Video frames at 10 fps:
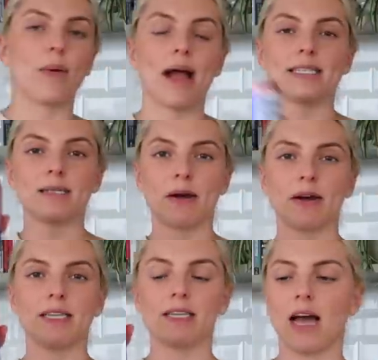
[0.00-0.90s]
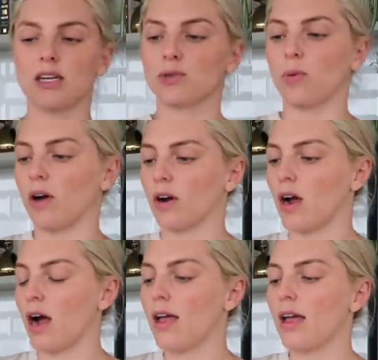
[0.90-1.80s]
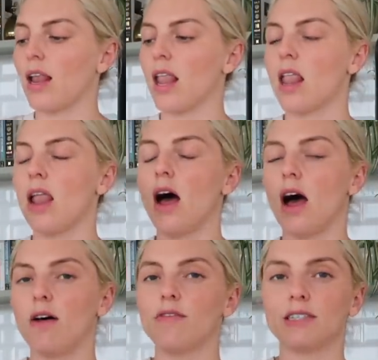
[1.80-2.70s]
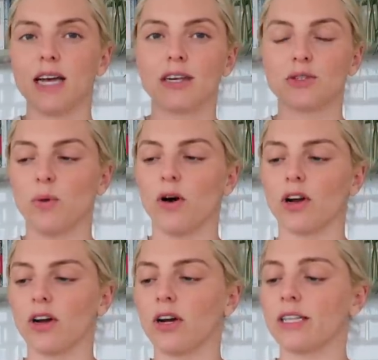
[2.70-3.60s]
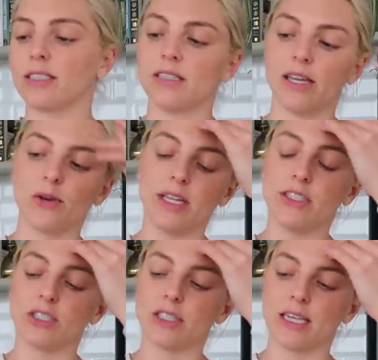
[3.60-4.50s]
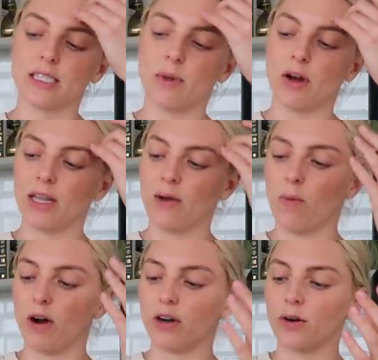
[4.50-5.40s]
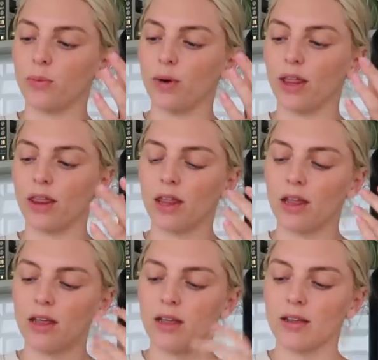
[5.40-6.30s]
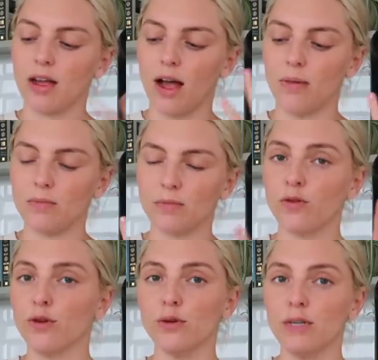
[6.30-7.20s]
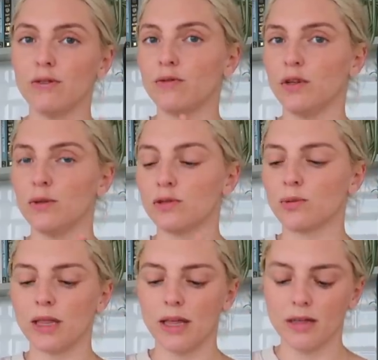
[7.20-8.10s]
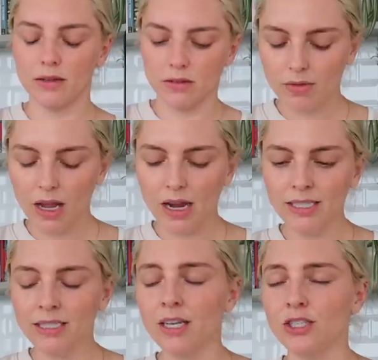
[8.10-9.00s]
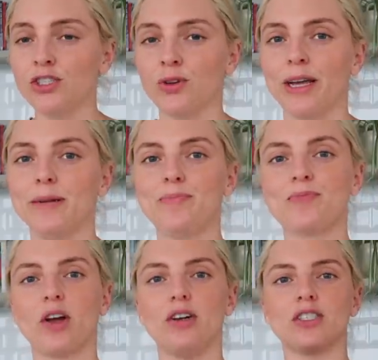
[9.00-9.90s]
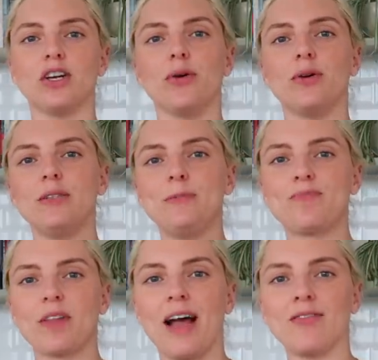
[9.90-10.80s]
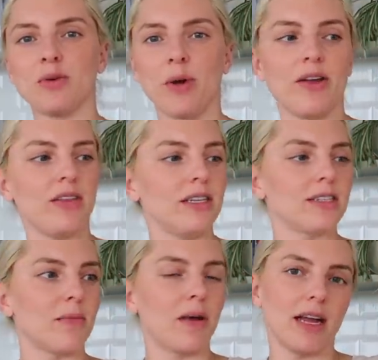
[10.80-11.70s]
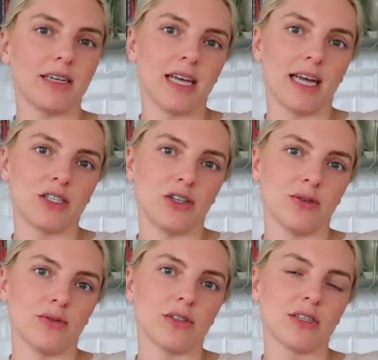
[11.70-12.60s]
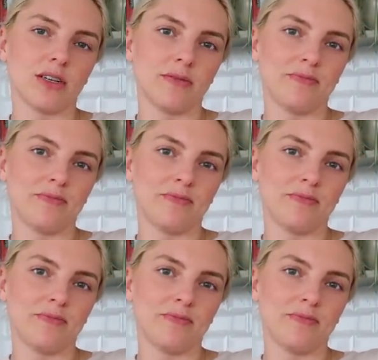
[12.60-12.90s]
raspberry dash water. I love dash water. It's literally just like sparkling water with fruit infused with it. It's such a treat. Also, I have to wear these on my tattoos